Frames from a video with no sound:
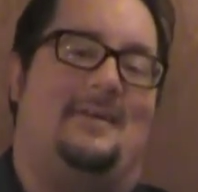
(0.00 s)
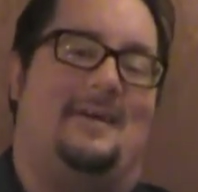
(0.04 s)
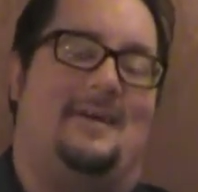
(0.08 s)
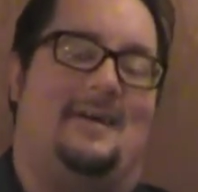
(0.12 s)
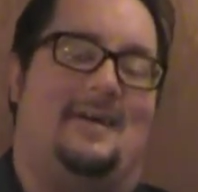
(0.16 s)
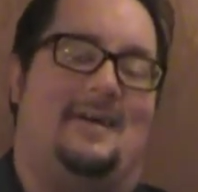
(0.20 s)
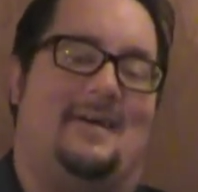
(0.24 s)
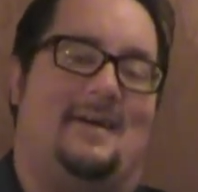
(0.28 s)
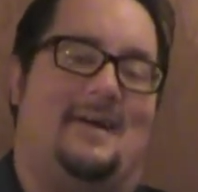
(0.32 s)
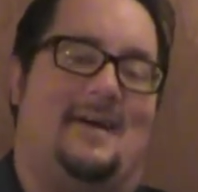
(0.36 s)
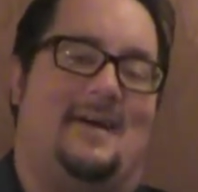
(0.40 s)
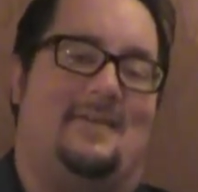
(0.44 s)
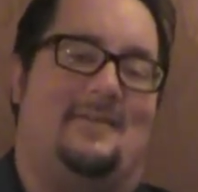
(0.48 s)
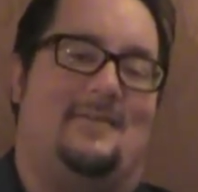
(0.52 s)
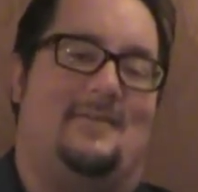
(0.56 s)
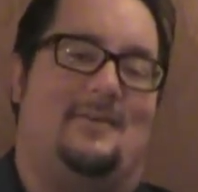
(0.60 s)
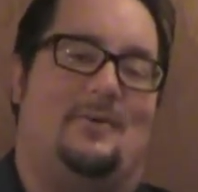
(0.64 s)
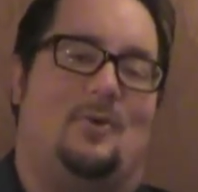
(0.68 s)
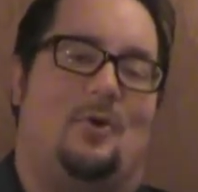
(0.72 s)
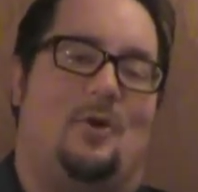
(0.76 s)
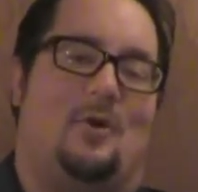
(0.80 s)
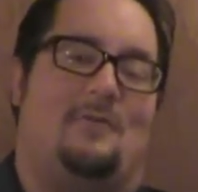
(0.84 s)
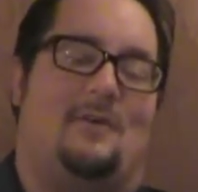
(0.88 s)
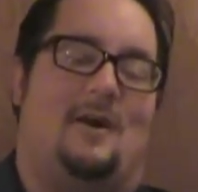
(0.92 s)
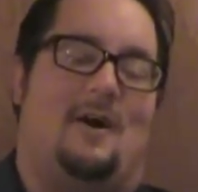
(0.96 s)
Uh, the
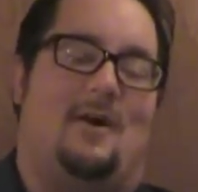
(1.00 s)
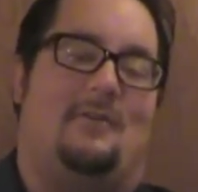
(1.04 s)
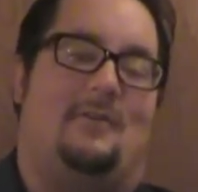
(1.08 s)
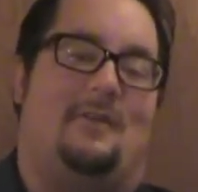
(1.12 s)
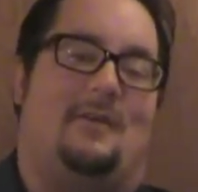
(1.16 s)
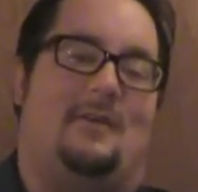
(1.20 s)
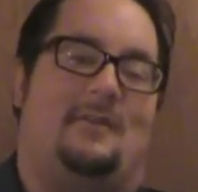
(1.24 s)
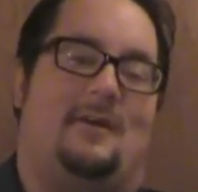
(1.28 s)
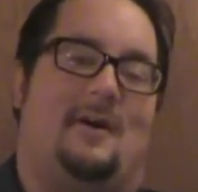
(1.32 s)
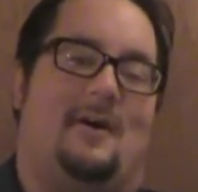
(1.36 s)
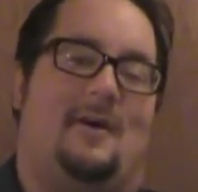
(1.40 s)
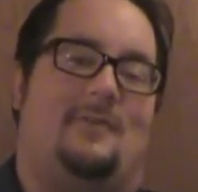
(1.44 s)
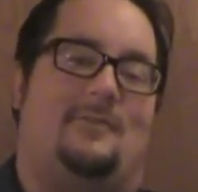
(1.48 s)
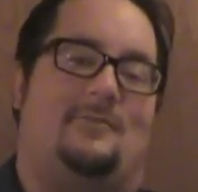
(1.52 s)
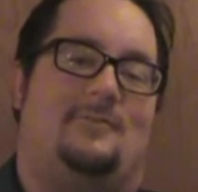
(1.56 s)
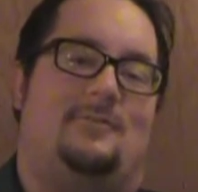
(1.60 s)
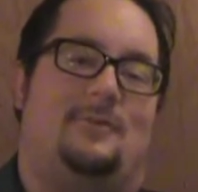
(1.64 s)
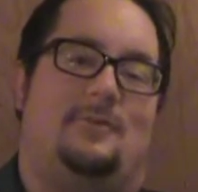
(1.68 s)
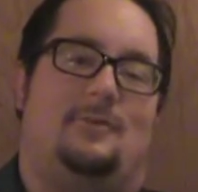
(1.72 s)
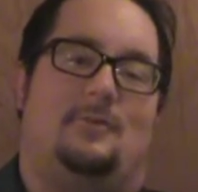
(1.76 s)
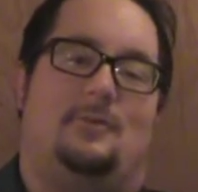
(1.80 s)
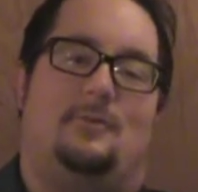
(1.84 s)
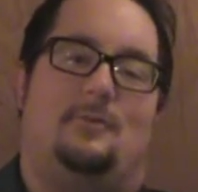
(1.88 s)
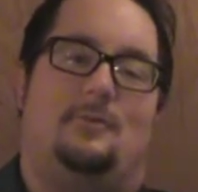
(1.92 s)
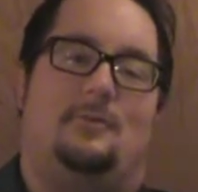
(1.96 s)
quarterfinals he lost
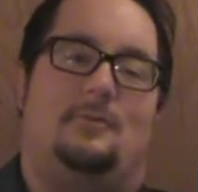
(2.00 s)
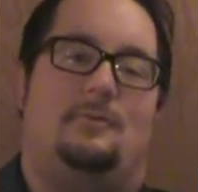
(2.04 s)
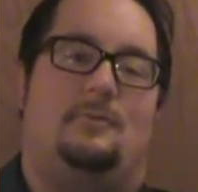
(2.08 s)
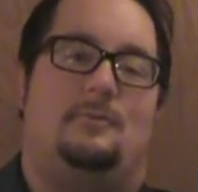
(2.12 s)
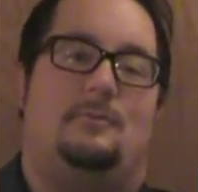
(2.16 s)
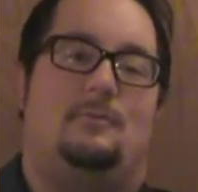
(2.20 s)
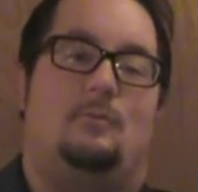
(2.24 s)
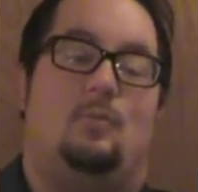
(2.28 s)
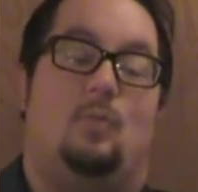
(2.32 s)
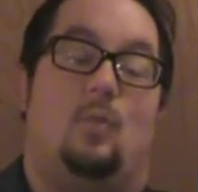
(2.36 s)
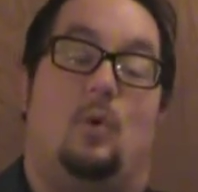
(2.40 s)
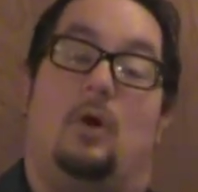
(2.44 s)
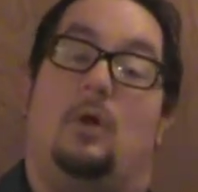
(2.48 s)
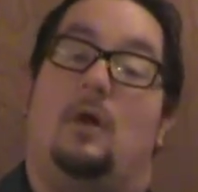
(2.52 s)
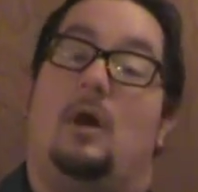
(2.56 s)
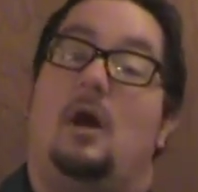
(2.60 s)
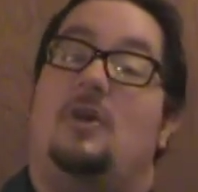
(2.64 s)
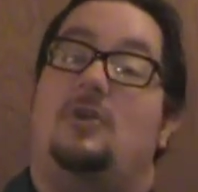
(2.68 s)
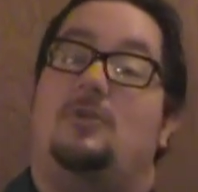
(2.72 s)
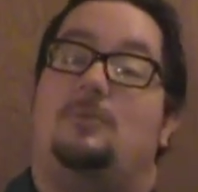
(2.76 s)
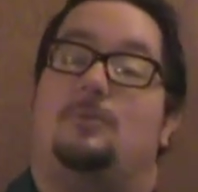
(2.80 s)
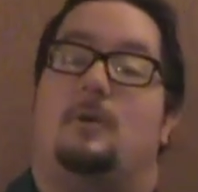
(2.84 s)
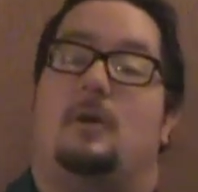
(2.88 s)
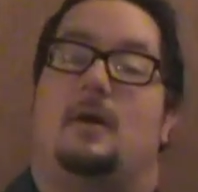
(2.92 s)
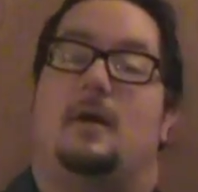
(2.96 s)
to Will
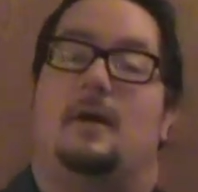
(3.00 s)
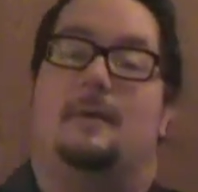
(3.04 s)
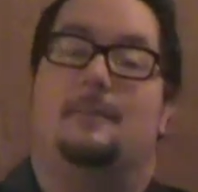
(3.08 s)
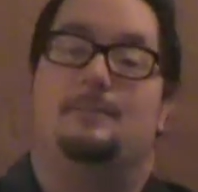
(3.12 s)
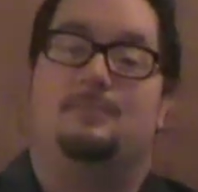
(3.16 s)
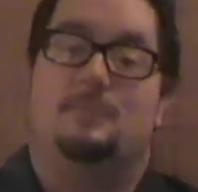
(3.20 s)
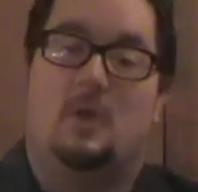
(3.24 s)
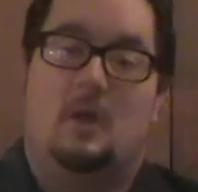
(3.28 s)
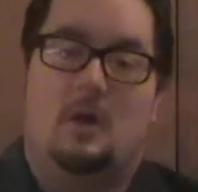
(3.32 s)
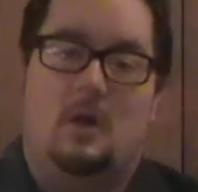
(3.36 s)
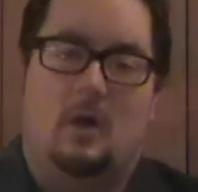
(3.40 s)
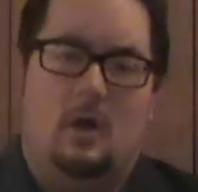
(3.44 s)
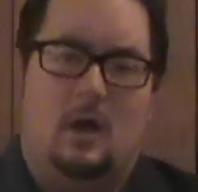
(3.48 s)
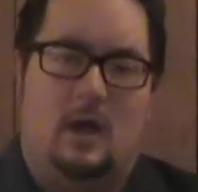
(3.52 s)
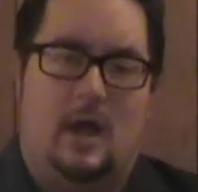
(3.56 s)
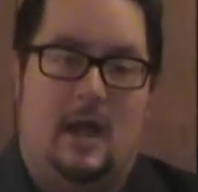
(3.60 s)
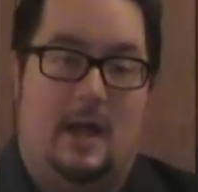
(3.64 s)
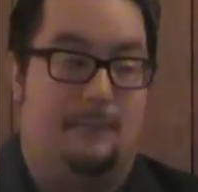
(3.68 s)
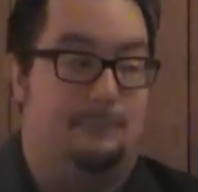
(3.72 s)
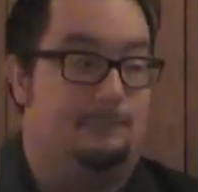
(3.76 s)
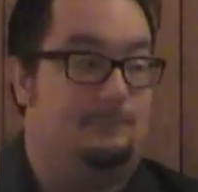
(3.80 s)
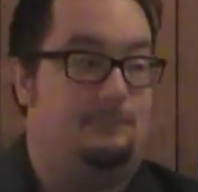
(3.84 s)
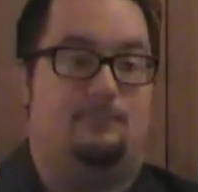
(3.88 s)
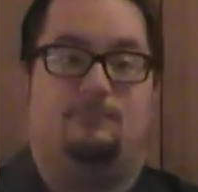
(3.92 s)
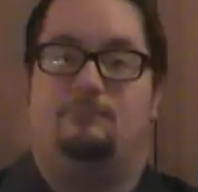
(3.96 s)
Ospreay,
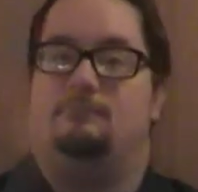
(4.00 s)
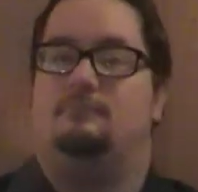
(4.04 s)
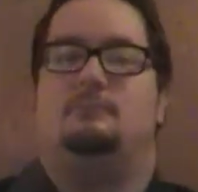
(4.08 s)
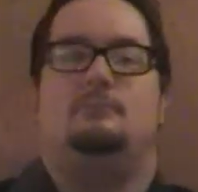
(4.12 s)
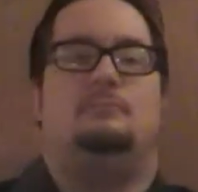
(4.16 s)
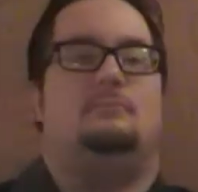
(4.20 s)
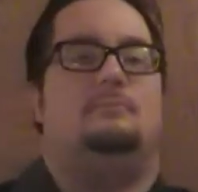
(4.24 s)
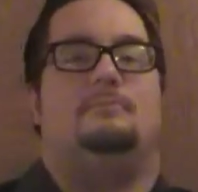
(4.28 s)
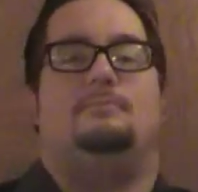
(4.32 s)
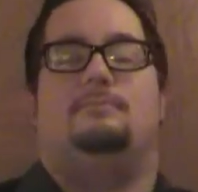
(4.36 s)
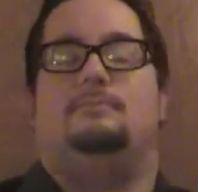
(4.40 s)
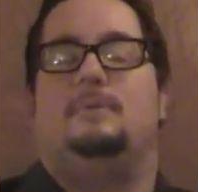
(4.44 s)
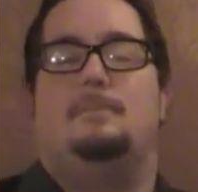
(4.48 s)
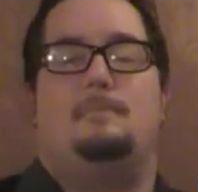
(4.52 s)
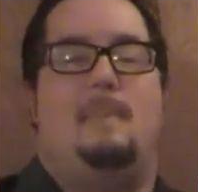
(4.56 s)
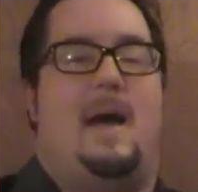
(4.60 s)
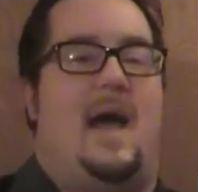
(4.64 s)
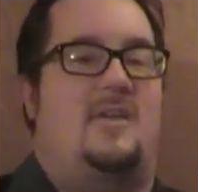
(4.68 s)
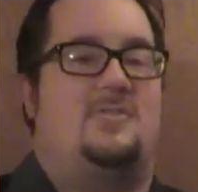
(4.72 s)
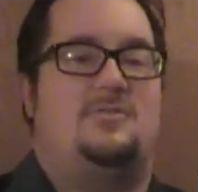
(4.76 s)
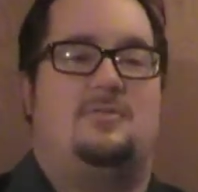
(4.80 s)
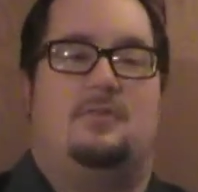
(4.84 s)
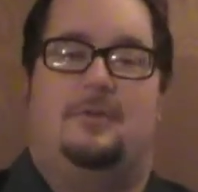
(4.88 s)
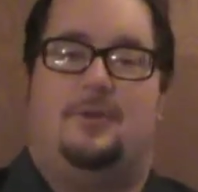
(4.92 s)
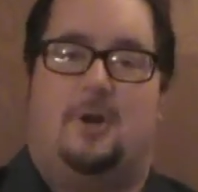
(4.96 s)
and the
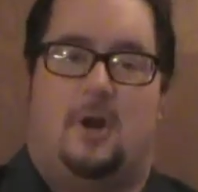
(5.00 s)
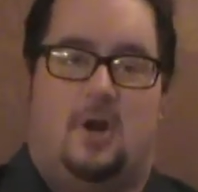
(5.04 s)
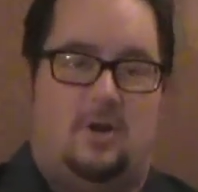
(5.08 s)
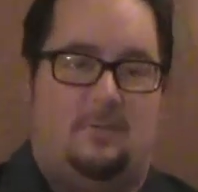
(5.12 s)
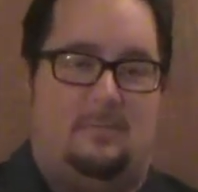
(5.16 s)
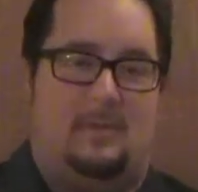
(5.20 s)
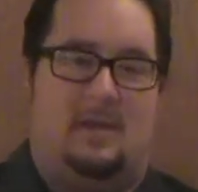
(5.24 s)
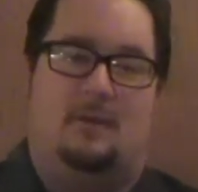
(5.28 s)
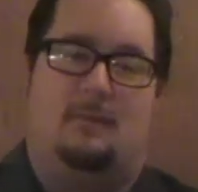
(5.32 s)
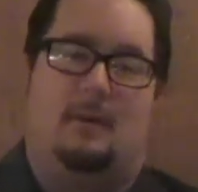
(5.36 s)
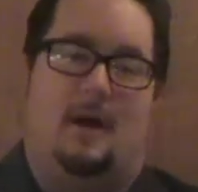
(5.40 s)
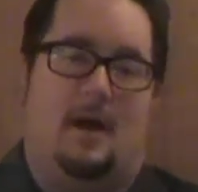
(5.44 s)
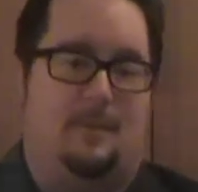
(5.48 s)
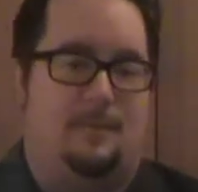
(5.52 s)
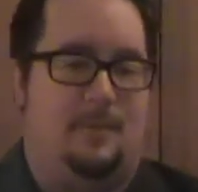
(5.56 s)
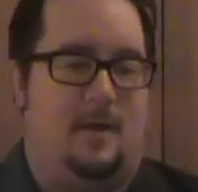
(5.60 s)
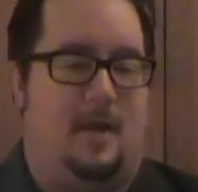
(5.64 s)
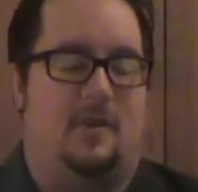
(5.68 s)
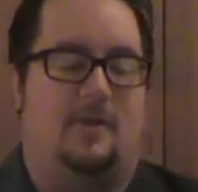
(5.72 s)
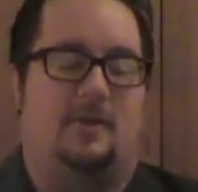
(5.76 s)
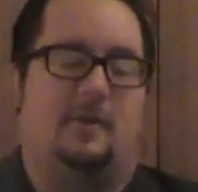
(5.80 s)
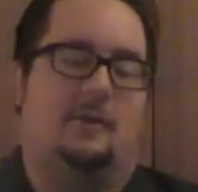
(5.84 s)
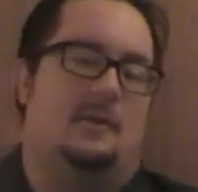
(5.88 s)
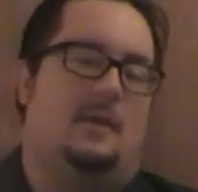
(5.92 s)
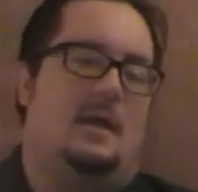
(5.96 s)
match of the tournament, in my
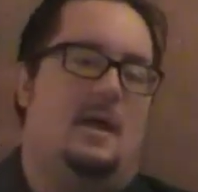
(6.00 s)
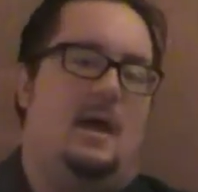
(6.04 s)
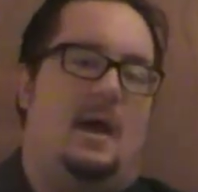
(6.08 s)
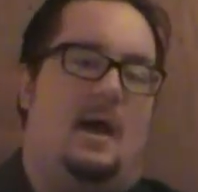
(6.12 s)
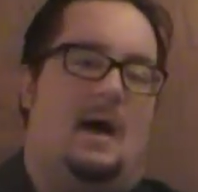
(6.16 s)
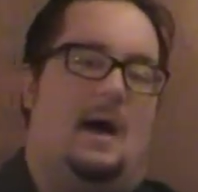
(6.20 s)
opinion.